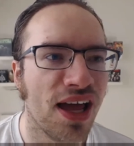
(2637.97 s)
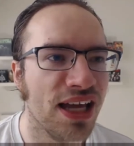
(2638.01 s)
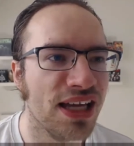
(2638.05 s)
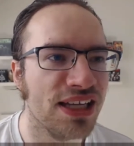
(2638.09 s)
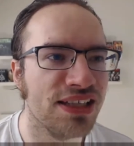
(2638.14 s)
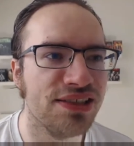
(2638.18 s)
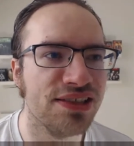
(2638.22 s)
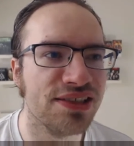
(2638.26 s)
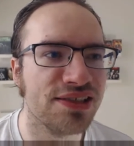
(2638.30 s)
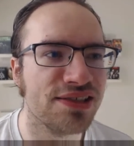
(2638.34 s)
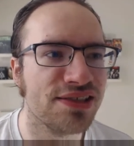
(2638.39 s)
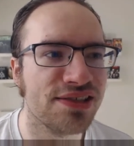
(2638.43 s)

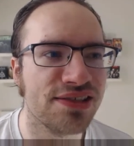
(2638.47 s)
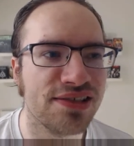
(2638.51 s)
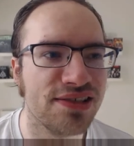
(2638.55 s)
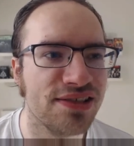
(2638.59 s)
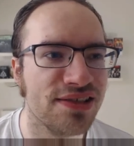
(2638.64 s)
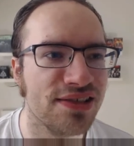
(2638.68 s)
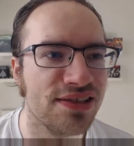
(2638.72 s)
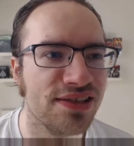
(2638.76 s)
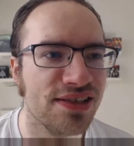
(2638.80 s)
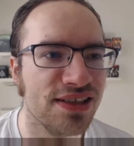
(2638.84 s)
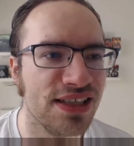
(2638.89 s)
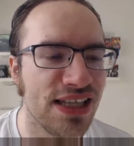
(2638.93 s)
It just,
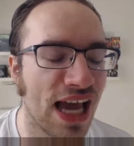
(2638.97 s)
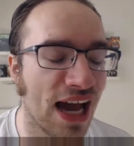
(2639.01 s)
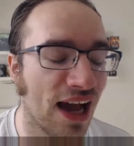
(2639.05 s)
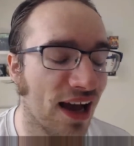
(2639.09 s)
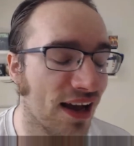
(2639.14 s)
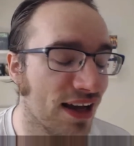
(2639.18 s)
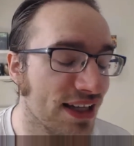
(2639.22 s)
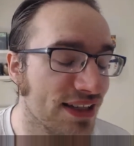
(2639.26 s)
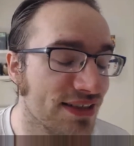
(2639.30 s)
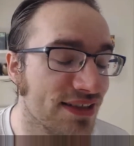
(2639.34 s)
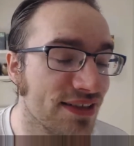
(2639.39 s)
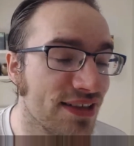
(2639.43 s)

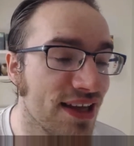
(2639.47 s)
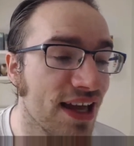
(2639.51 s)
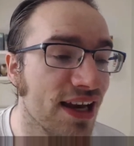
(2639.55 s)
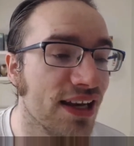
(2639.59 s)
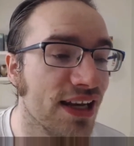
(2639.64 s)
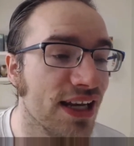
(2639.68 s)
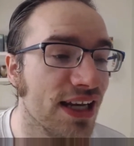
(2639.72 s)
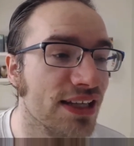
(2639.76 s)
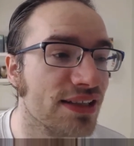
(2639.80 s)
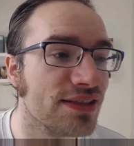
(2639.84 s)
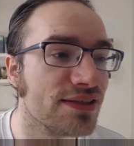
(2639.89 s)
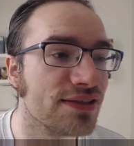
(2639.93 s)
yeah, it's
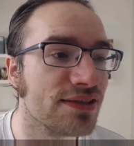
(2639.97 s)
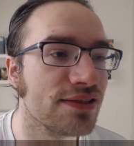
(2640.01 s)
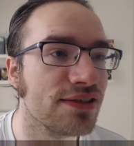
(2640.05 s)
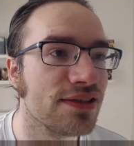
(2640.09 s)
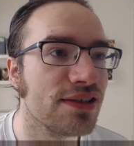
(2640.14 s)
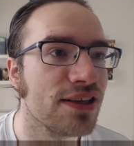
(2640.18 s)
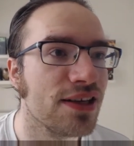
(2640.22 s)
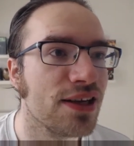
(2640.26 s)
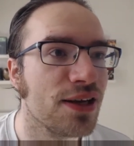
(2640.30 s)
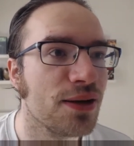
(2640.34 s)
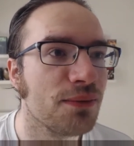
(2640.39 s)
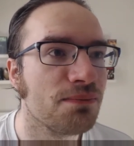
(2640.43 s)
again,
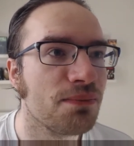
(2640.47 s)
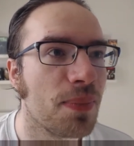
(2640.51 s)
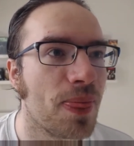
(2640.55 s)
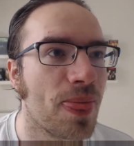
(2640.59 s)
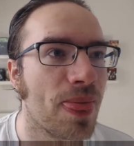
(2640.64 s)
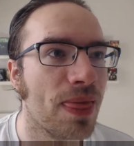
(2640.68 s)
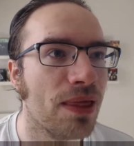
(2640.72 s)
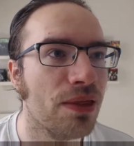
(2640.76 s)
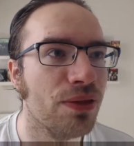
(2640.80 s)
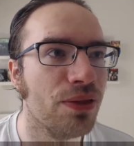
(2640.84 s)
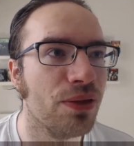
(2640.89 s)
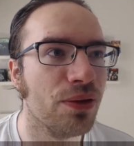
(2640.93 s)
it's
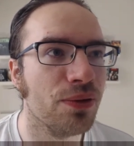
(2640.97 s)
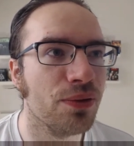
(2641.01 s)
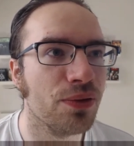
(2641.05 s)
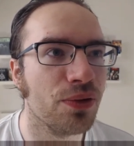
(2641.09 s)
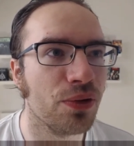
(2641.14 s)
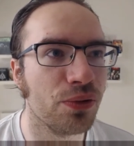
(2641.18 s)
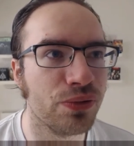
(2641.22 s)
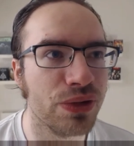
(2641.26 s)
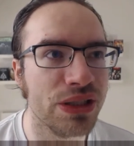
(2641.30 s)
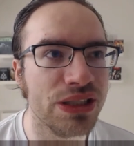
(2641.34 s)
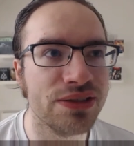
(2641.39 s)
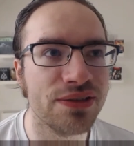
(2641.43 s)
the
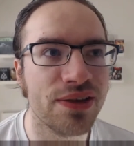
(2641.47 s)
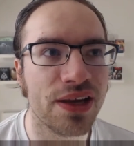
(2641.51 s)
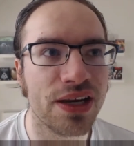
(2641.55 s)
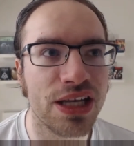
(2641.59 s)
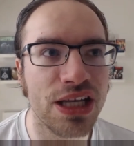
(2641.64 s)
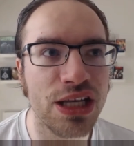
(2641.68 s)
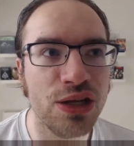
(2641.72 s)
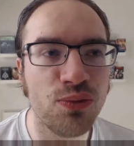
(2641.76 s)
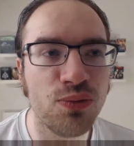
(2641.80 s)
the reason that